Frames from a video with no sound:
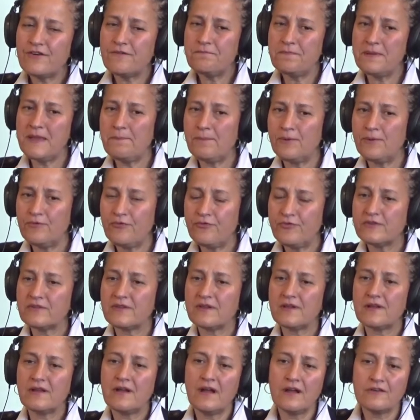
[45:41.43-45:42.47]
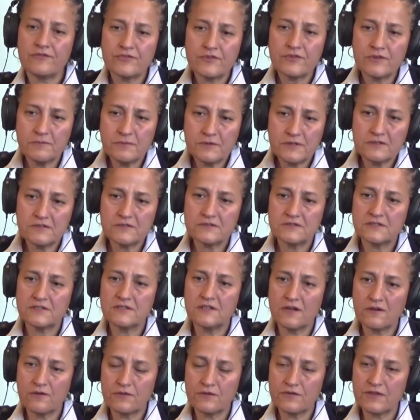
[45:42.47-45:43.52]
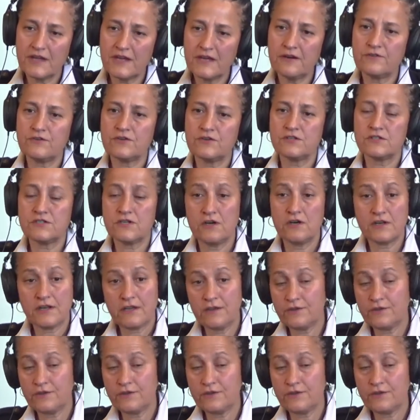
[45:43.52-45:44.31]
people feeling comfortable to go there to talk.